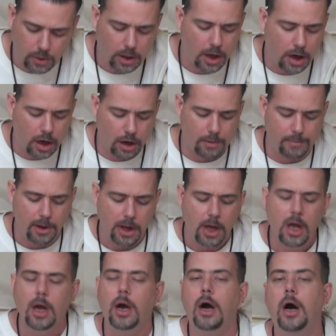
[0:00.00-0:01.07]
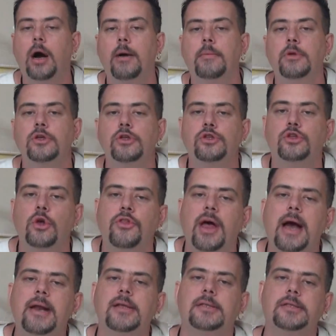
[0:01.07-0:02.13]
harm. So
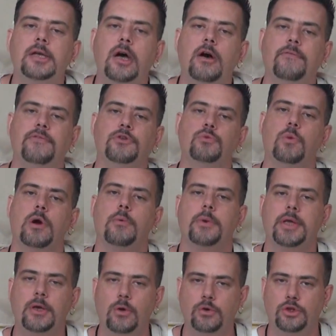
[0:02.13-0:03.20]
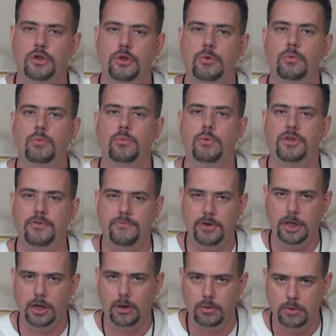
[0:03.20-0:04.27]
that itself is where we go to with the
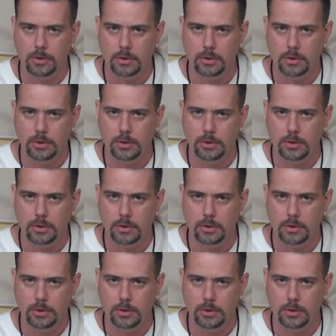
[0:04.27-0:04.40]
video,